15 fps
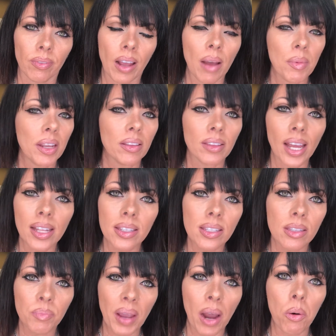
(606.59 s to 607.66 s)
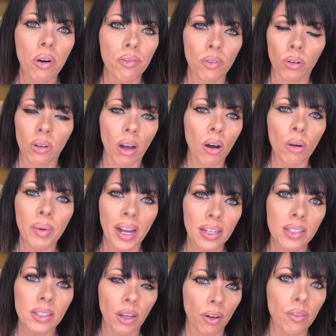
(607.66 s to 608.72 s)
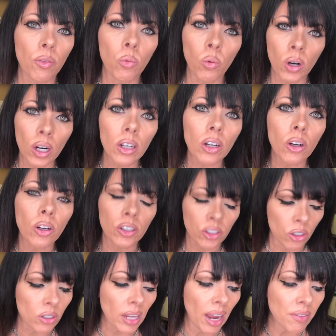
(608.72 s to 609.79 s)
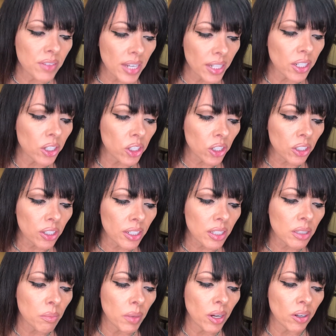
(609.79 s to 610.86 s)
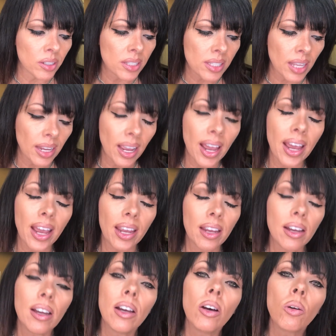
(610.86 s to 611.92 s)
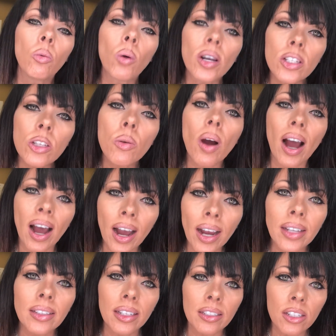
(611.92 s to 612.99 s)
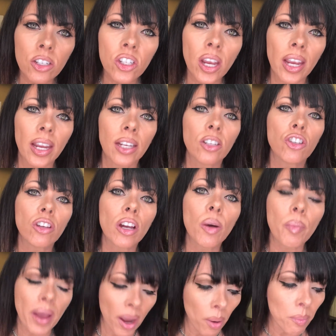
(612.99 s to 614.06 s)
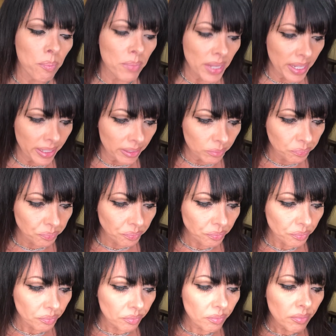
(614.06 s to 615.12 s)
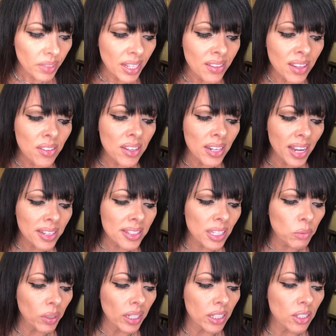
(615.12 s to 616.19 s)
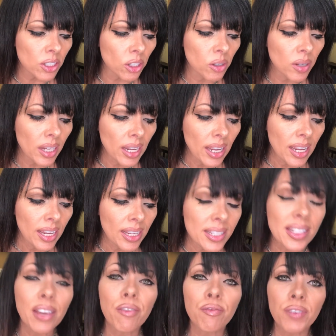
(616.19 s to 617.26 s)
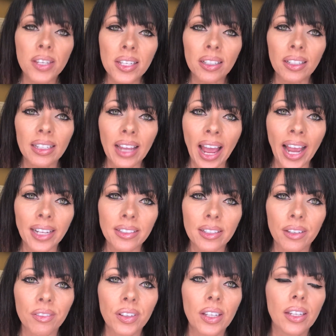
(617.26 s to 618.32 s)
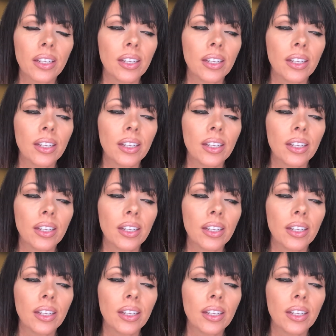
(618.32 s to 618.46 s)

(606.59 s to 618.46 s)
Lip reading: I mean, that's powerful all by itself. Work on your life. Take a good look in the mirror and say, hey, what do I need to change about me? And then the next thing we can do is get physically active.